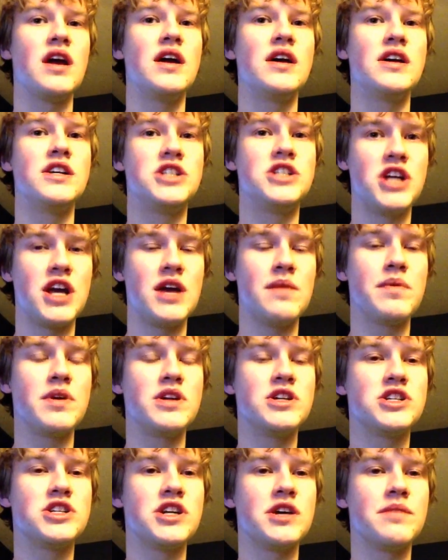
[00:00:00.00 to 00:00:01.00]

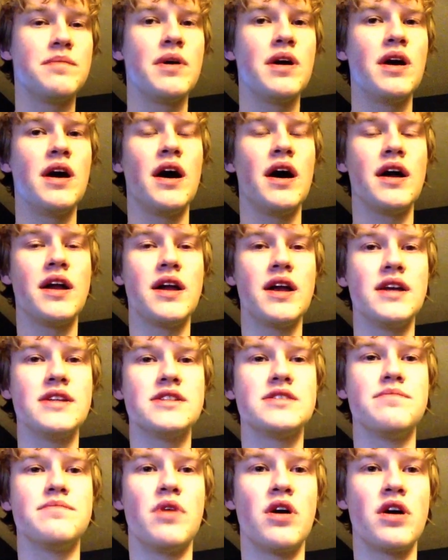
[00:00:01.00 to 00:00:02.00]
Championship
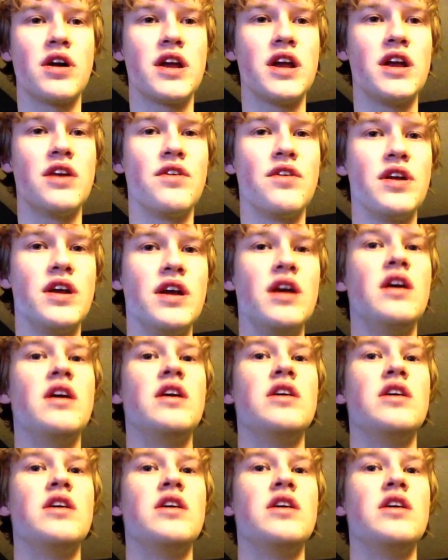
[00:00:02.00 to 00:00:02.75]
against Mark Henry.